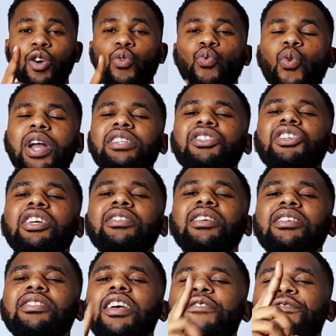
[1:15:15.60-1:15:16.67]
When
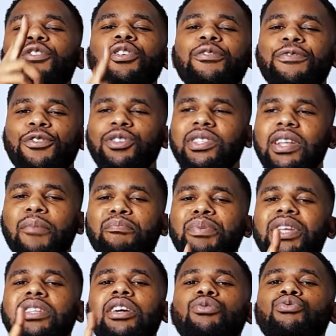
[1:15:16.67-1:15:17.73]
Jesus said for the first time,
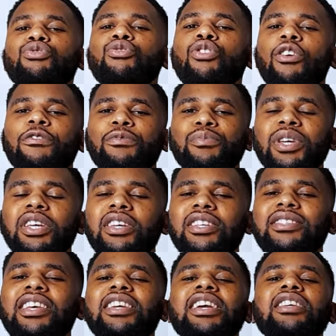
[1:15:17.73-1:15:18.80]
Peter, do you love me?
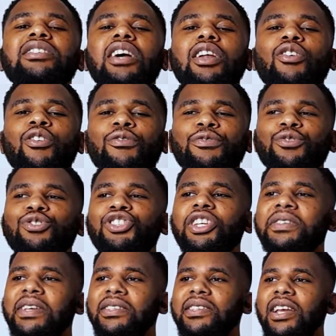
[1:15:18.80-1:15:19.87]
He said, Yes, I love you.
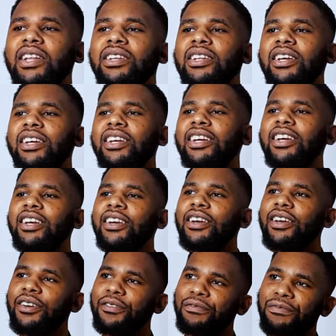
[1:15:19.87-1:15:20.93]
Jesus said,
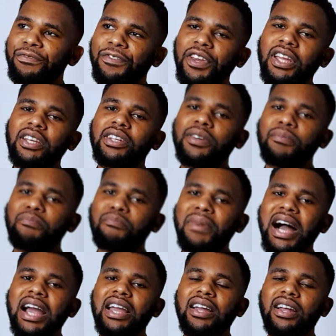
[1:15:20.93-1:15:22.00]
Feed
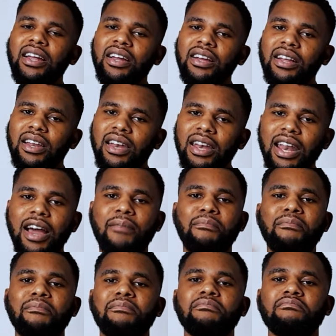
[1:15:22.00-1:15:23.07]
my
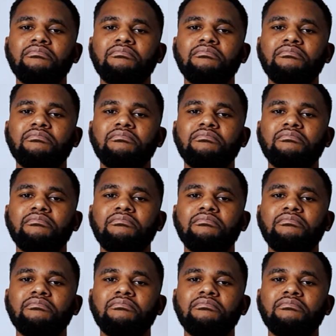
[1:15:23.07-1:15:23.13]
lamb.